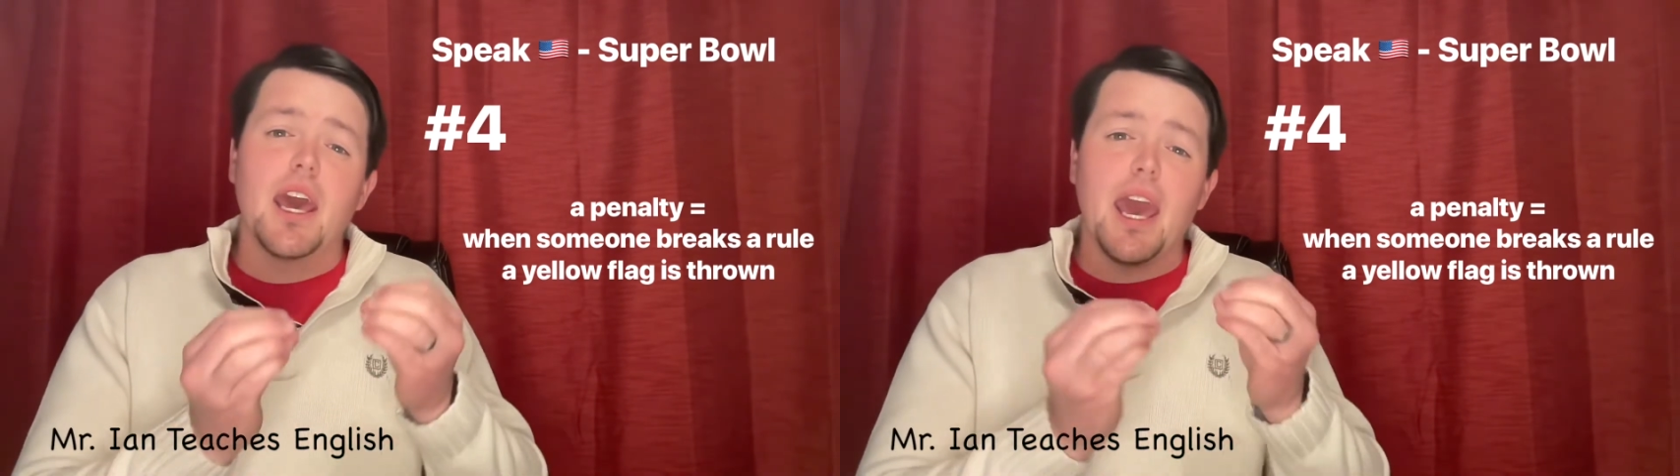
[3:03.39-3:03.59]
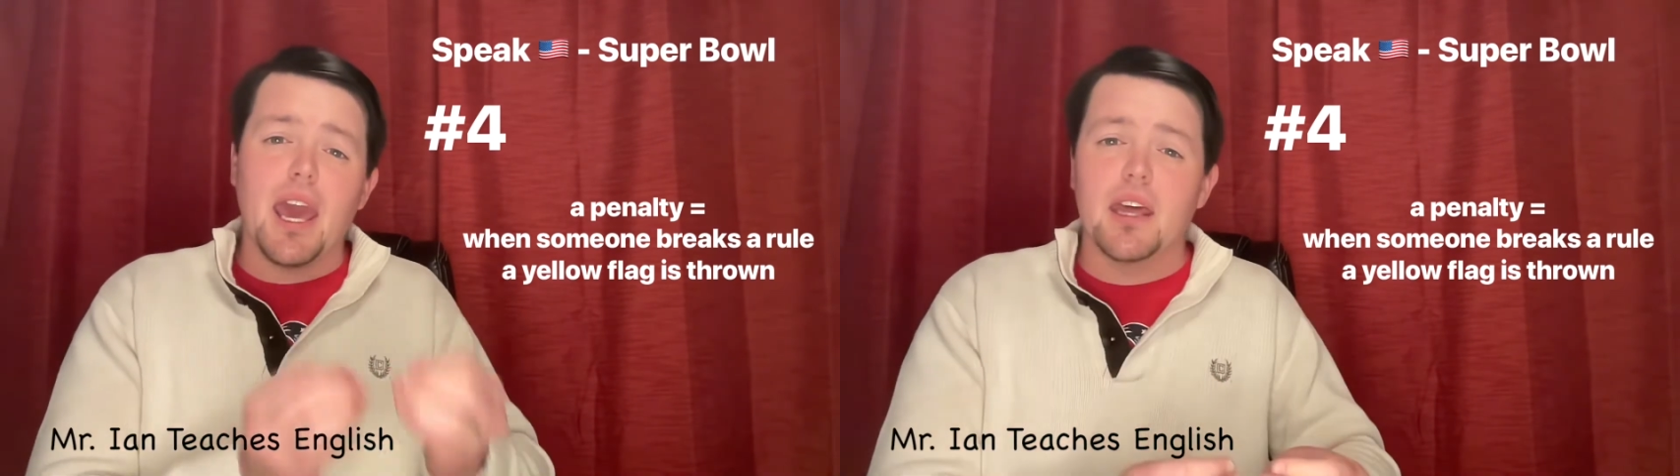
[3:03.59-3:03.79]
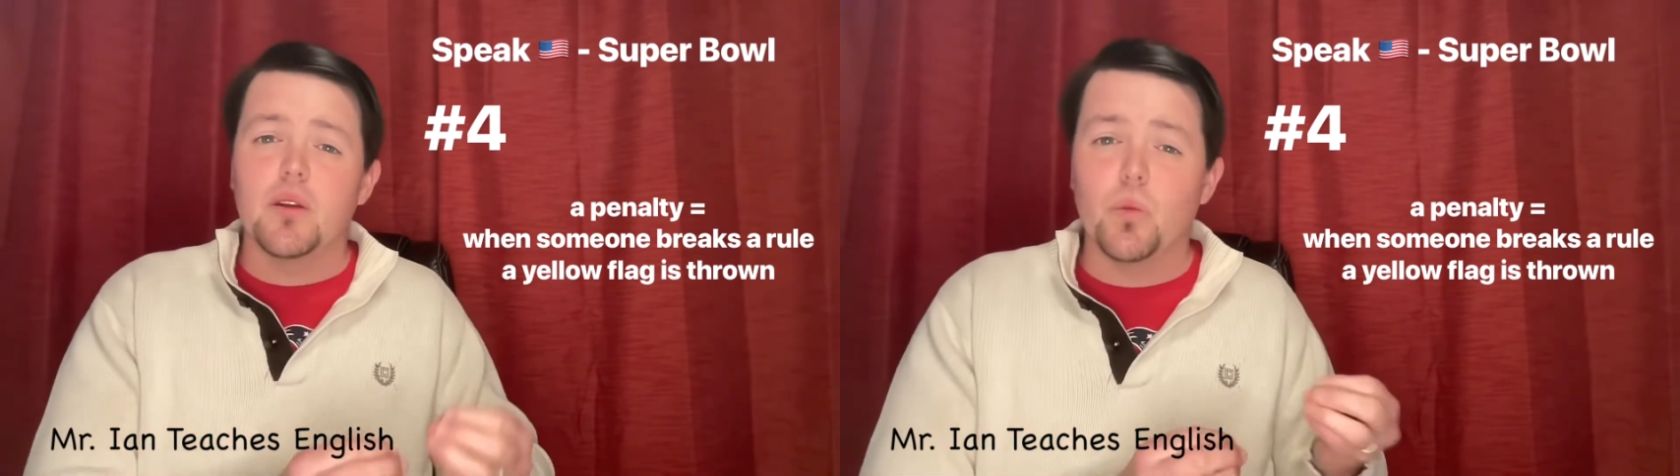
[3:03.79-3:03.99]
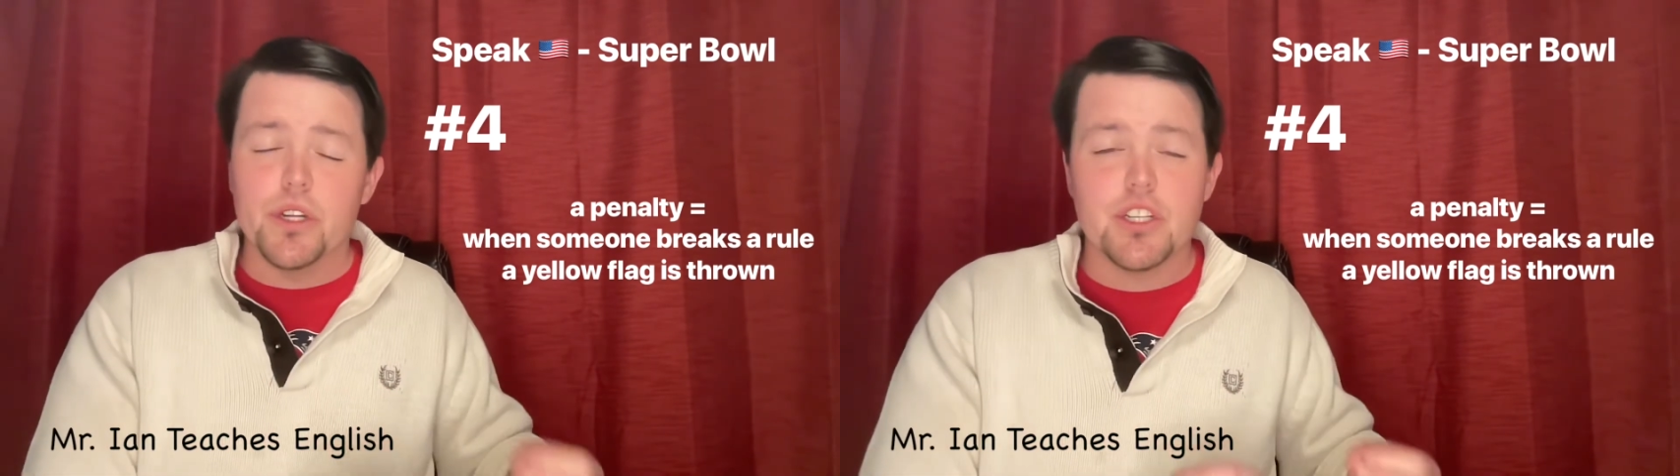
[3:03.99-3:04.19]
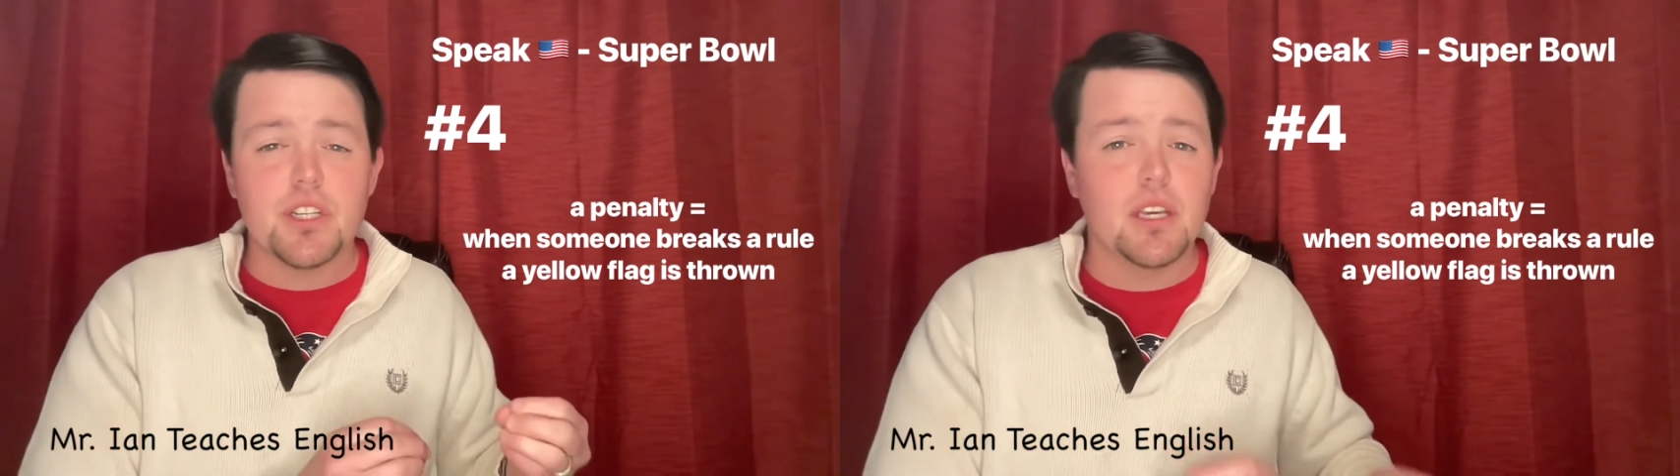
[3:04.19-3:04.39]
and
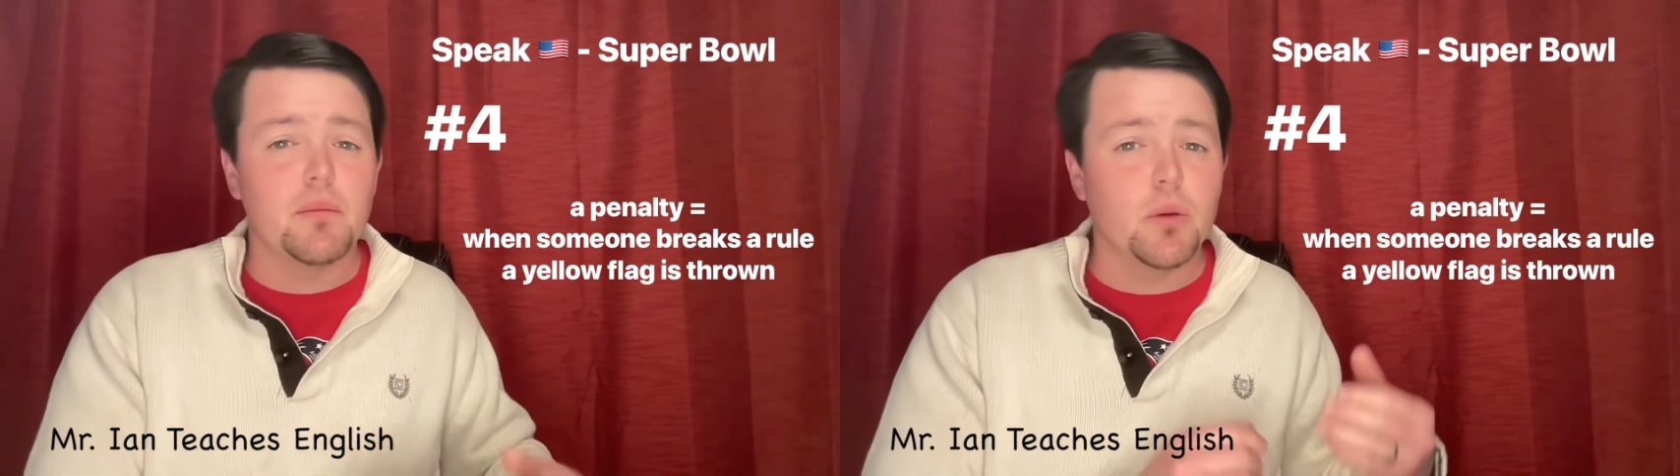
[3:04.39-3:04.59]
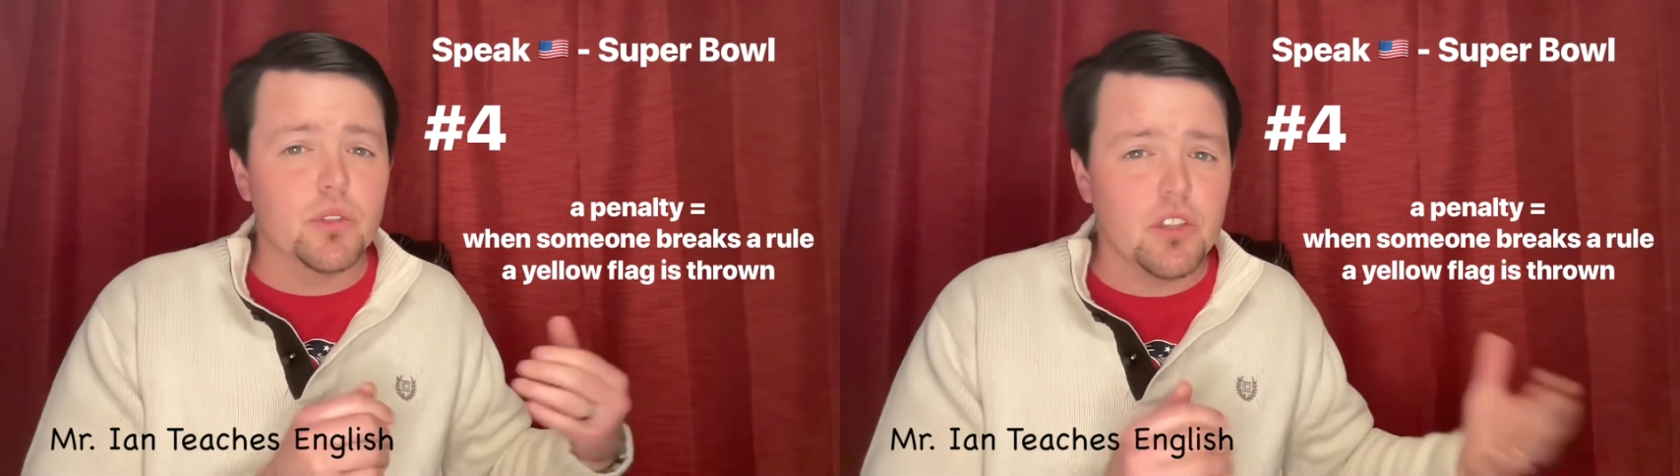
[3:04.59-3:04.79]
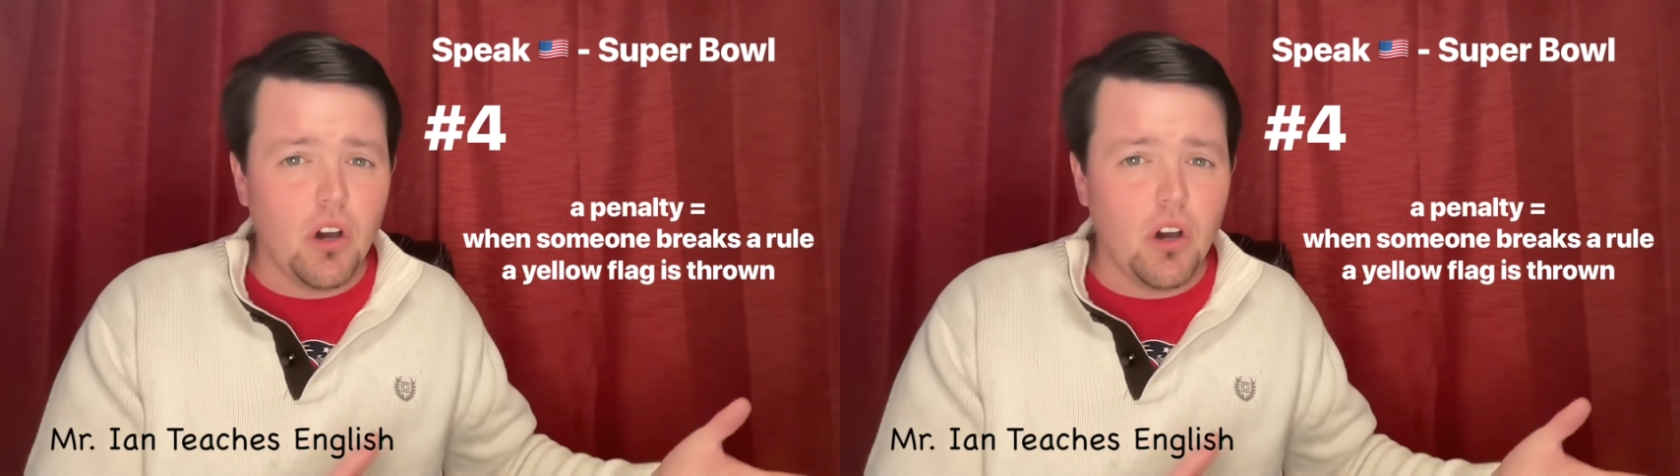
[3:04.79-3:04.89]
which team it was